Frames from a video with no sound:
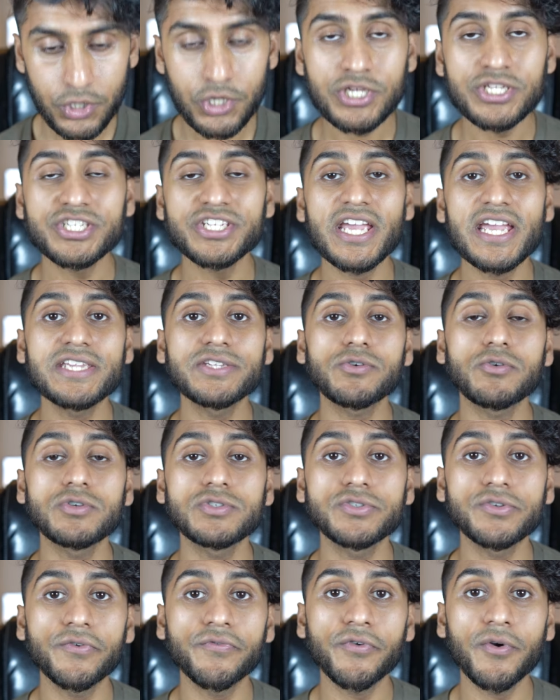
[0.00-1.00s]
You can change
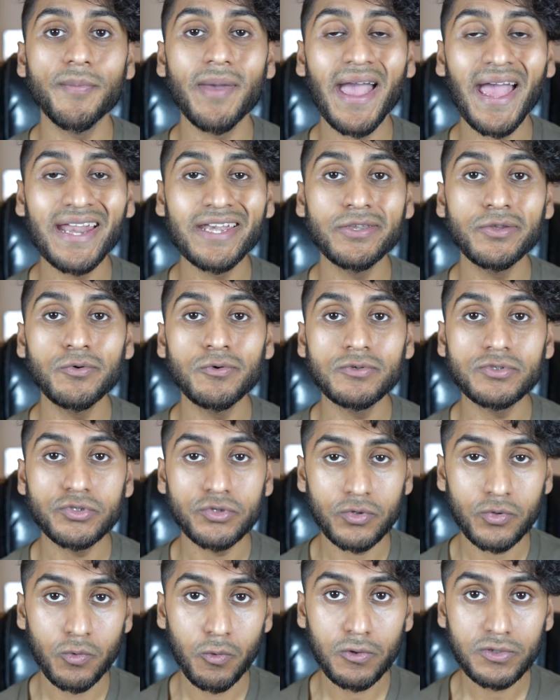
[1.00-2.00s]
also from annual
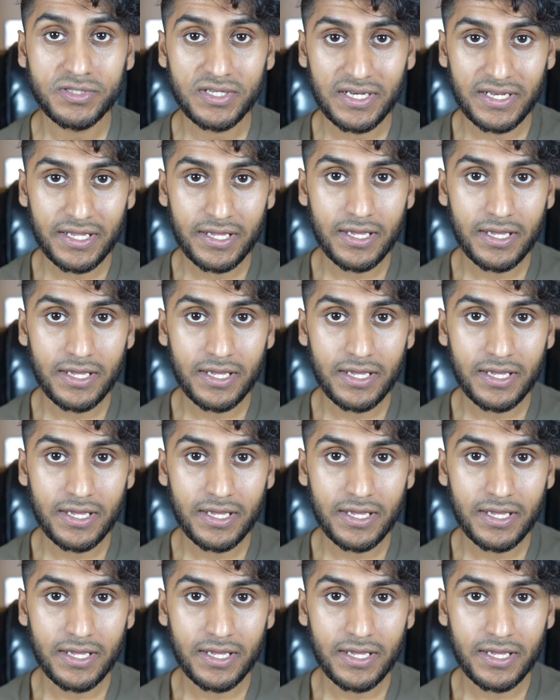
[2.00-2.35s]
to quarterly